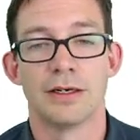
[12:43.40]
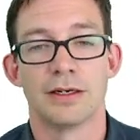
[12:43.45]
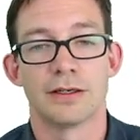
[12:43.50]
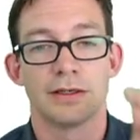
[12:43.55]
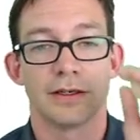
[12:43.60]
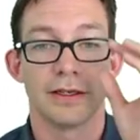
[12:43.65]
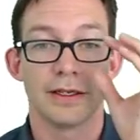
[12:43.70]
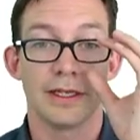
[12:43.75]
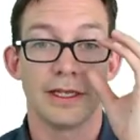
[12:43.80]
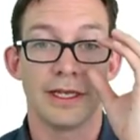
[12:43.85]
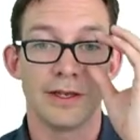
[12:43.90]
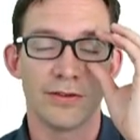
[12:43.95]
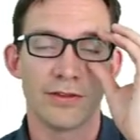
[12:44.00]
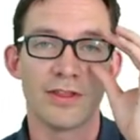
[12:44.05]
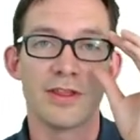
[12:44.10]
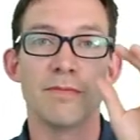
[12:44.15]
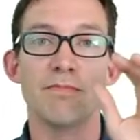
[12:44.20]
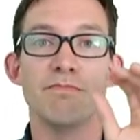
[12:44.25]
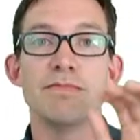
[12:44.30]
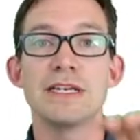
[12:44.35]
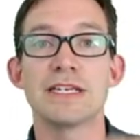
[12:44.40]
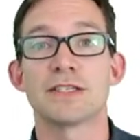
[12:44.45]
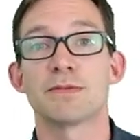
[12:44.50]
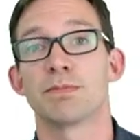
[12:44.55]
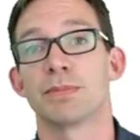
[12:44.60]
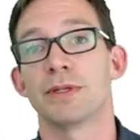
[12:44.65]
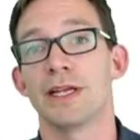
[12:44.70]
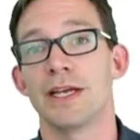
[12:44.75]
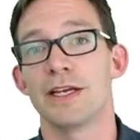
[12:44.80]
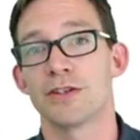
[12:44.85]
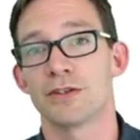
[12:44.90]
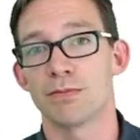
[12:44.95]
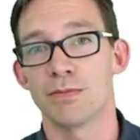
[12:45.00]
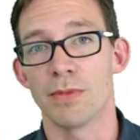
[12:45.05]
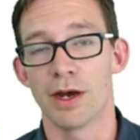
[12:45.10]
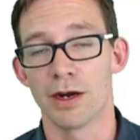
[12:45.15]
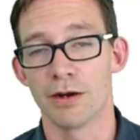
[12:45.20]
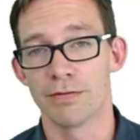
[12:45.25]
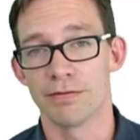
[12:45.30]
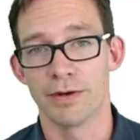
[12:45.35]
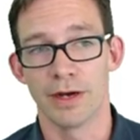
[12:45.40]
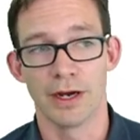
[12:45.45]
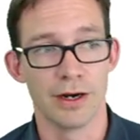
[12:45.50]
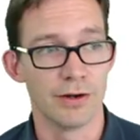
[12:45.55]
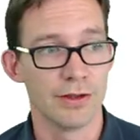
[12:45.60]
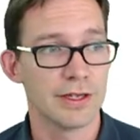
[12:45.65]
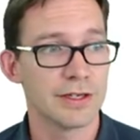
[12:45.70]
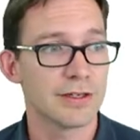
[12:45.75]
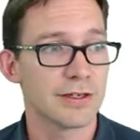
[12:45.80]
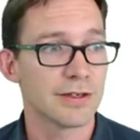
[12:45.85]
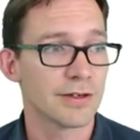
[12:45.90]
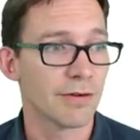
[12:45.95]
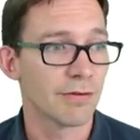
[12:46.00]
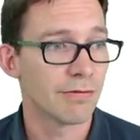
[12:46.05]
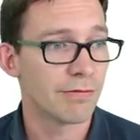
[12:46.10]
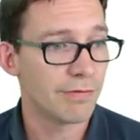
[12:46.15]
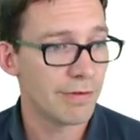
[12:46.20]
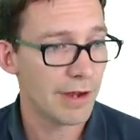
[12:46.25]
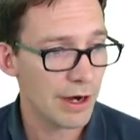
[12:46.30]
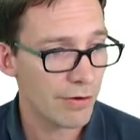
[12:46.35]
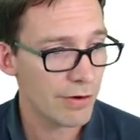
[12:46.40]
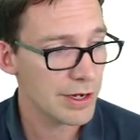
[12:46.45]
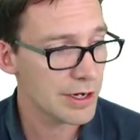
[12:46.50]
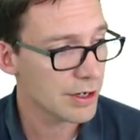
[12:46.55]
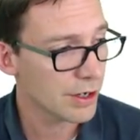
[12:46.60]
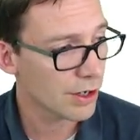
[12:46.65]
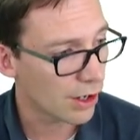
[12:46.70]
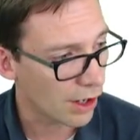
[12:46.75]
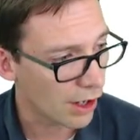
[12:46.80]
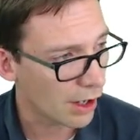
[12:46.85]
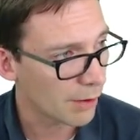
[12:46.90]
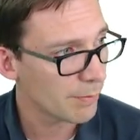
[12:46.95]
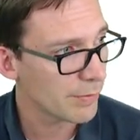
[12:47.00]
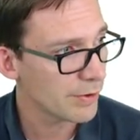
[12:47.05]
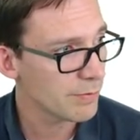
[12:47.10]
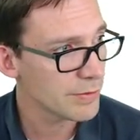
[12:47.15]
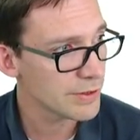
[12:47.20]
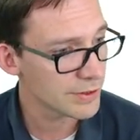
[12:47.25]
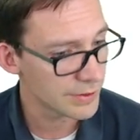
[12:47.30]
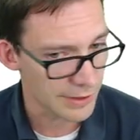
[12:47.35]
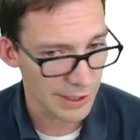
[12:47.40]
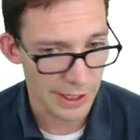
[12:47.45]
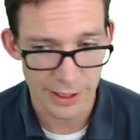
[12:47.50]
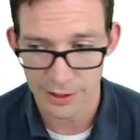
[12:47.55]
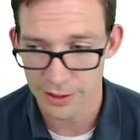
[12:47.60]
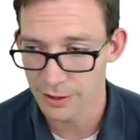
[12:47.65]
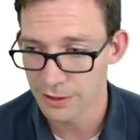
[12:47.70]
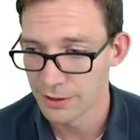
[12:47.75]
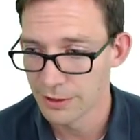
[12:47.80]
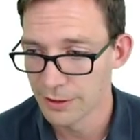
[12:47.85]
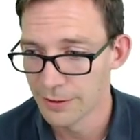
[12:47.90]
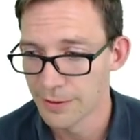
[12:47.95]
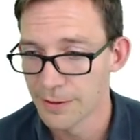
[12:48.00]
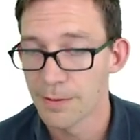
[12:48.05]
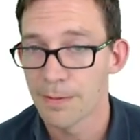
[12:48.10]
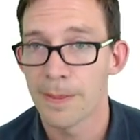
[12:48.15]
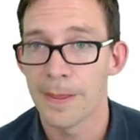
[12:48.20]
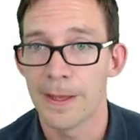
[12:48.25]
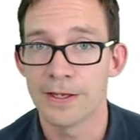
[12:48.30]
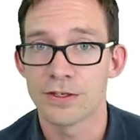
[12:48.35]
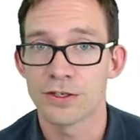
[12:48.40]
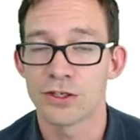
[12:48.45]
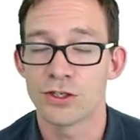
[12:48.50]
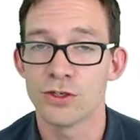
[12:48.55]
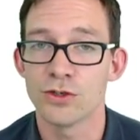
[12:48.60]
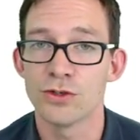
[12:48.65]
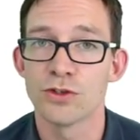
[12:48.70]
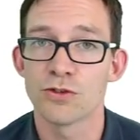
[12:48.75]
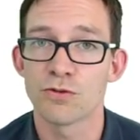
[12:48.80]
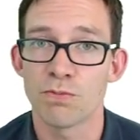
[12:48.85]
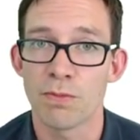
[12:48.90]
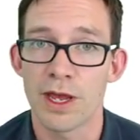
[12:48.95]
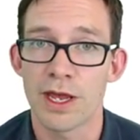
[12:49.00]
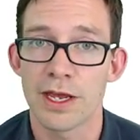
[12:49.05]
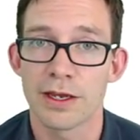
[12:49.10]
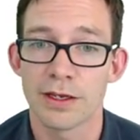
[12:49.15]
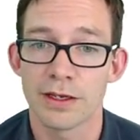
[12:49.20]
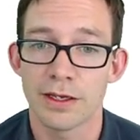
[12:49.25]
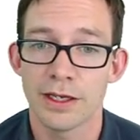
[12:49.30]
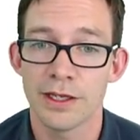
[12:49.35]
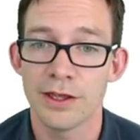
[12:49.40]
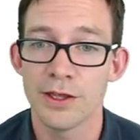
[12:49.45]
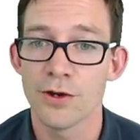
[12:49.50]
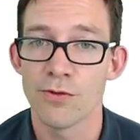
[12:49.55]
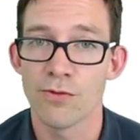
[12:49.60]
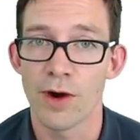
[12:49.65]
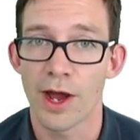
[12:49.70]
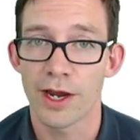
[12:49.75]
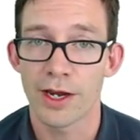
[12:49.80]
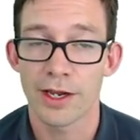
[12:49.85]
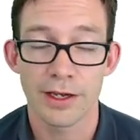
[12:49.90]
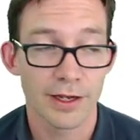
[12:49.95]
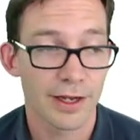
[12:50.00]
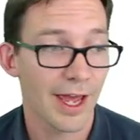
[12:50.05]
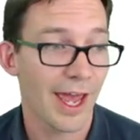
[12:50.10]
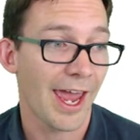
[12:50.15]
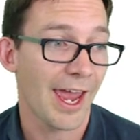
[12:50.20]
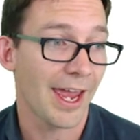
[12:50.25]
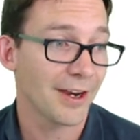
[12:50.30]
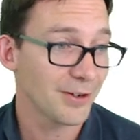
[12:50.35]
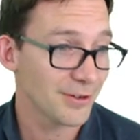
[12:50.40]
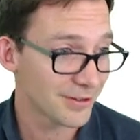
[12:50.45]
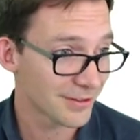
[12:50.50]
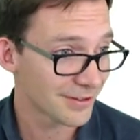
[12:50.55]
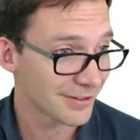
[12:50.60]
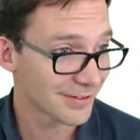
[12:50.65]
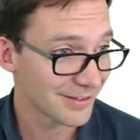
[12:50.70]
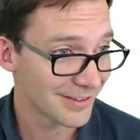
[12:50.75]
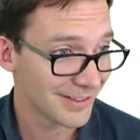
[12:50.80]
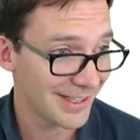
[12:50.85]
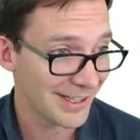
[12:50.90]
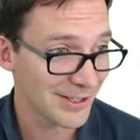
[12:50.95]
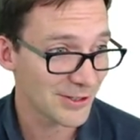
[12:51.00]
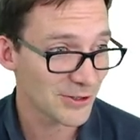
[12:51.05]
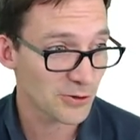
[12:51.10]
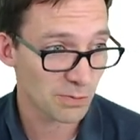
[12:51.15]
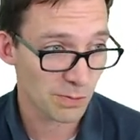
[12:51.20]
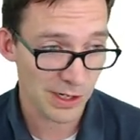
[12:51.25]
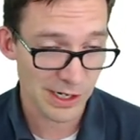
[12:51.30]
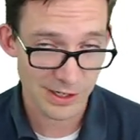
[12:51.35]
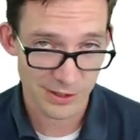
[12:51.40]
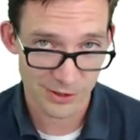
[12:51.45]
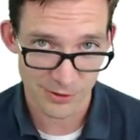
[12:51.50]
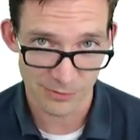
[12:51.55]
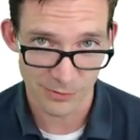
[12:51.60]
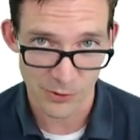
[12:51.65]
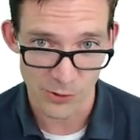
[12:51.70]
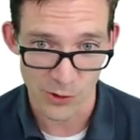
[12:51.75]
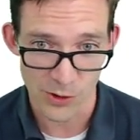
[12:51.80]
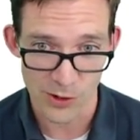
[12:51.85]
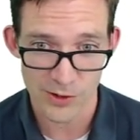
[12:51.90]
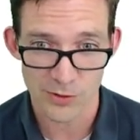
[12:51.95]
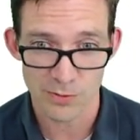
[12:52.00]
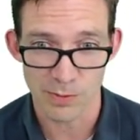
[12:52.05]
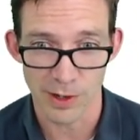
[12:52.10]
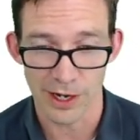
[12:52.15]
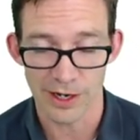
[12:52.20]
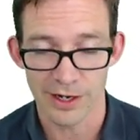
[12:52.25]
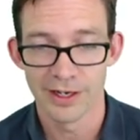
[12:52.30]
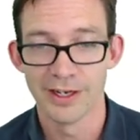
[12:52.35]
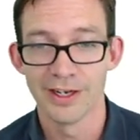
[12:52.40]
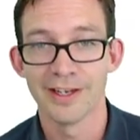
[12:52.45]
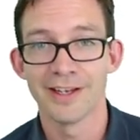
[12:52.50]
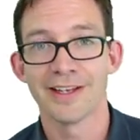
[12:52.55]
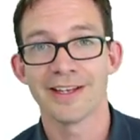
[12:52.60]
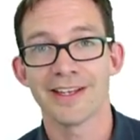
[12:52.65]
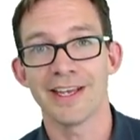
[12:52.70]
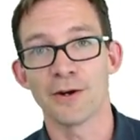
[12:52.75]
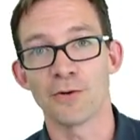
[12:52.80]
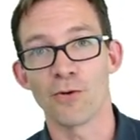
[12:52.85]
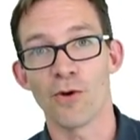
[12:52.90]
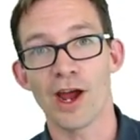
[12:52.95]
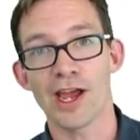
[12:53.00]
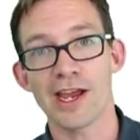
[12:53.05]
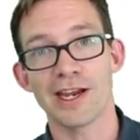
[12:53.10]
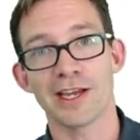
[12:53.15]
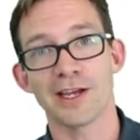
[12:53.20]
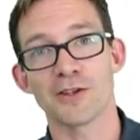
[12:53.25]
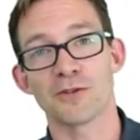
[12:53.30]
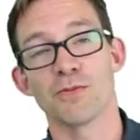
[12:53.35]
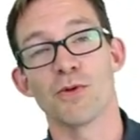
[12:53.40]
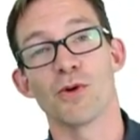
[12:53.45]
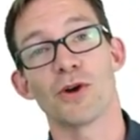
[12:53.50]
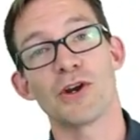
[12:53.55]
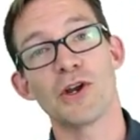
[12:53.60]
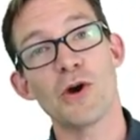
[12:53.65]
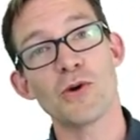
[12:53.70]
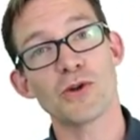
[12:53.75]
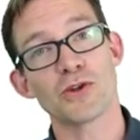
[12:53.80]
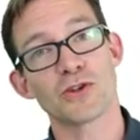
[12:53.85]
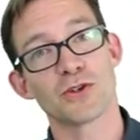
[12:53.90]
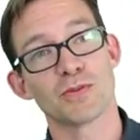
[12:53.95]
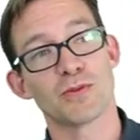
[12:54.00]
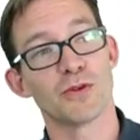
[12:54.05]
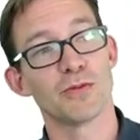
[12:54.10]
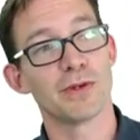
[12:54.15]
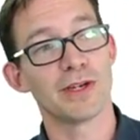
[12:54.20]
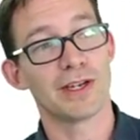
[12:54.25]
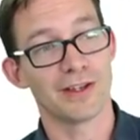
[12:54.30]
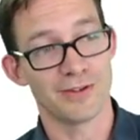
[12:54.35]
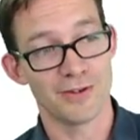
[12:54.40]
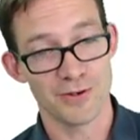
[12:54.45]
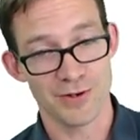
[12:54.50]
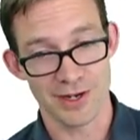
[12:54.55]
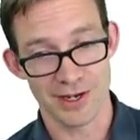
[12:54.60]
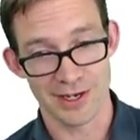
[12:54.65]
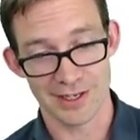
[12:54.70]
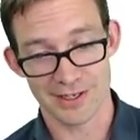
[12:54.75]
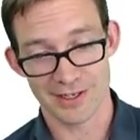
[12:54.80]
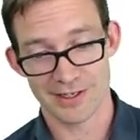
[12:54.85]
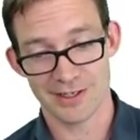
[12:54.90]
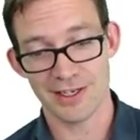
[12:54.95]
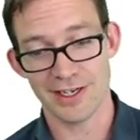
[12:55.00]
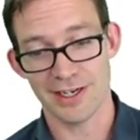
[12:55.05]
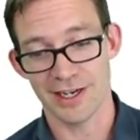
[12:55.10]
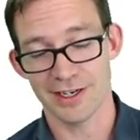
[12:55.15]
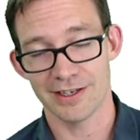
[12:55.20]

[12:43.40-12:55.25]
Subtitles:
is the misplaced modifier. This is a very common mistake that students make in their writing and in speech, of course, but in writing it's more noticeable because you can see it